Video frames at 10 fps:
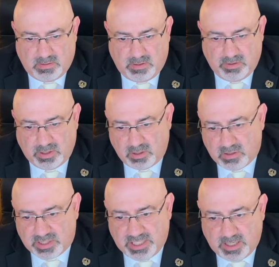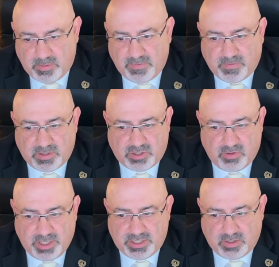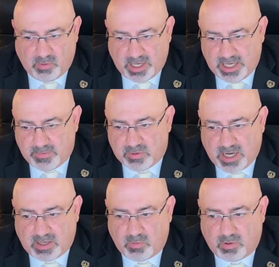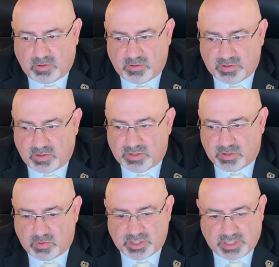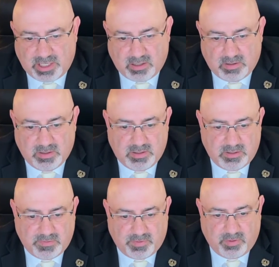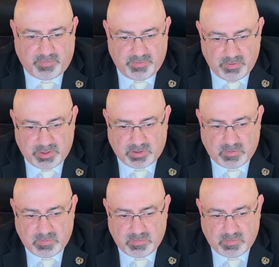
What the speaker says: You can understand my frustration and why Amtrak workers are so scared for their future.